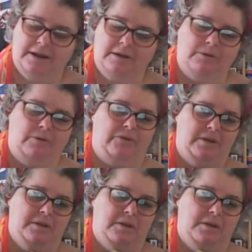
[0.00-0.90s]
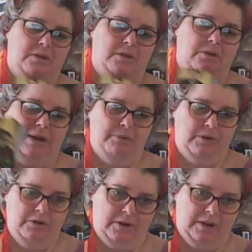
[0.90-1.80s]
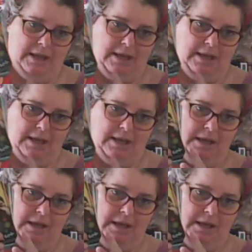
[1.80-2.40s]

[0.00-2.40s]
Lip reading: what you sow card. Assessment.